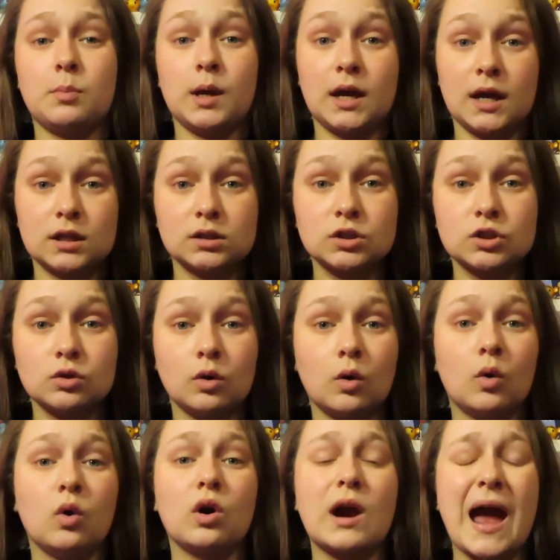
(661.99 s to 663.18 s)
Band
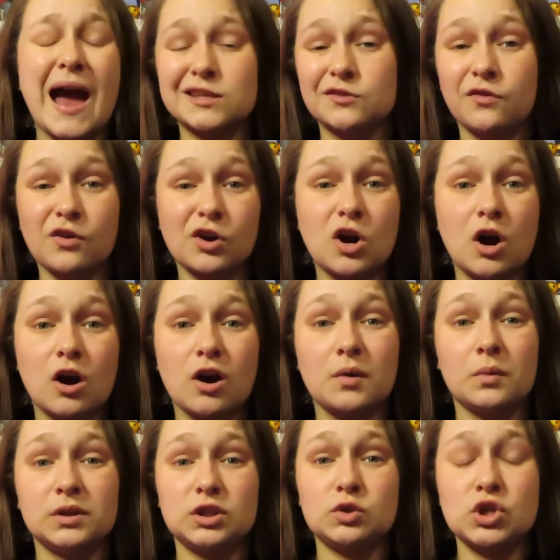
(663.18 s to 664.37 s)
or ask for a card
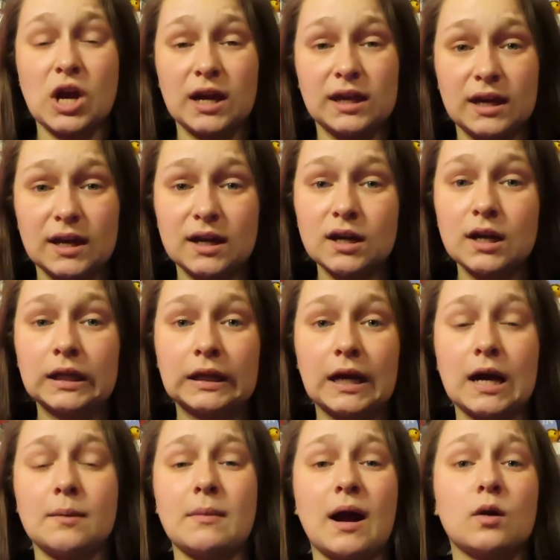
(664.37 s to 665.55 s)
when you check in.
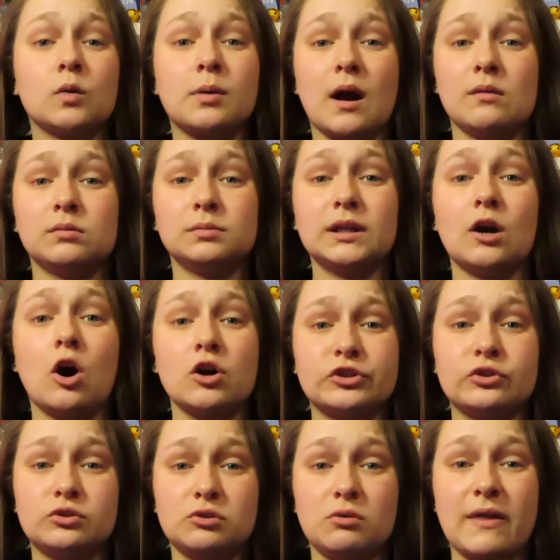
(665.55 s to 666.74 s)
I will probably also
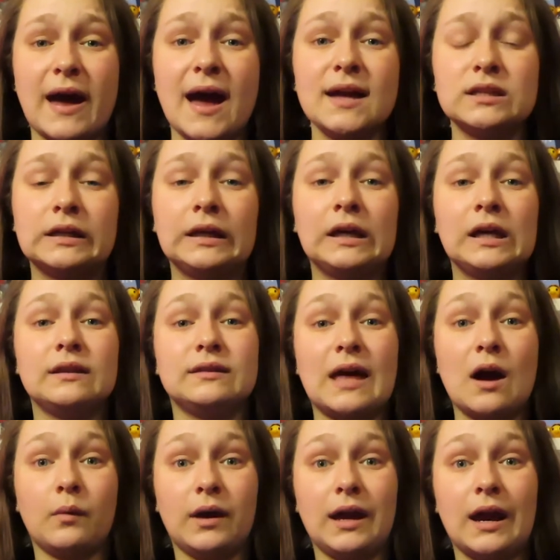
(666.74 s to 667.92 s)
do that.
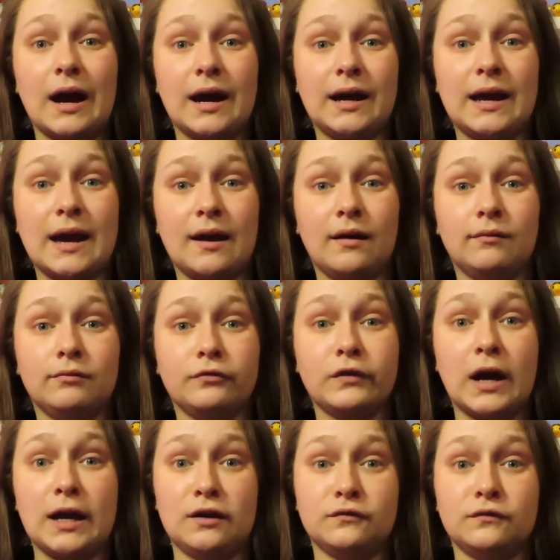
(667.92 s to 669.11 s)
That way I have
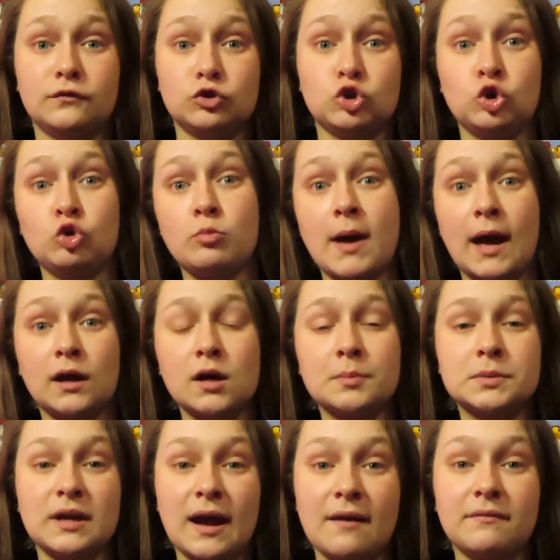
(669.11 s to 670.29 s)
kind of two
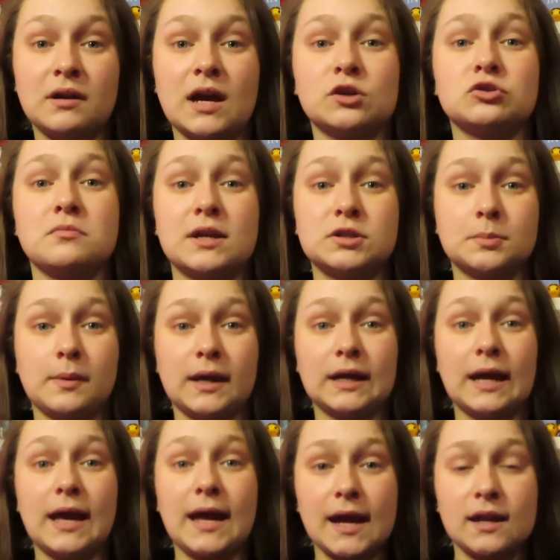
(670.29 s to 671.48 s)
backups. I have an extra Magic Band
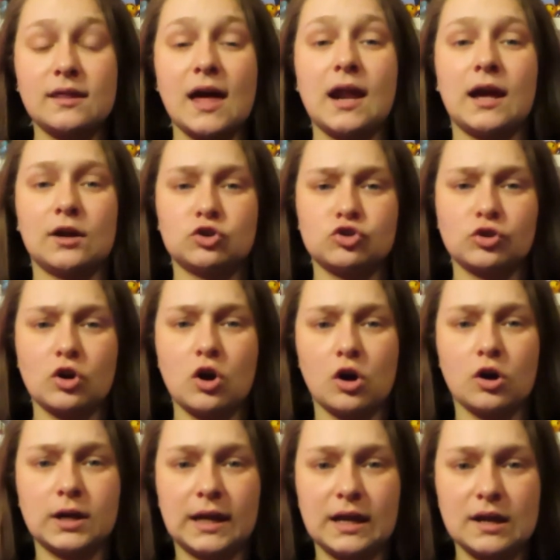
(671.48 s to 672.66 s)
and that extra
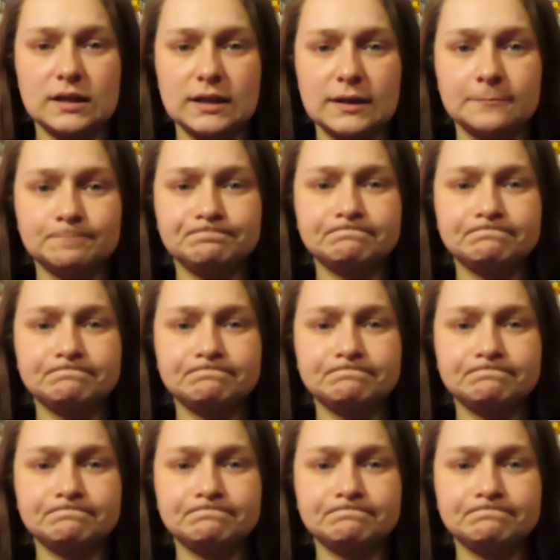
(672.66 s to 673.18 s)
card handy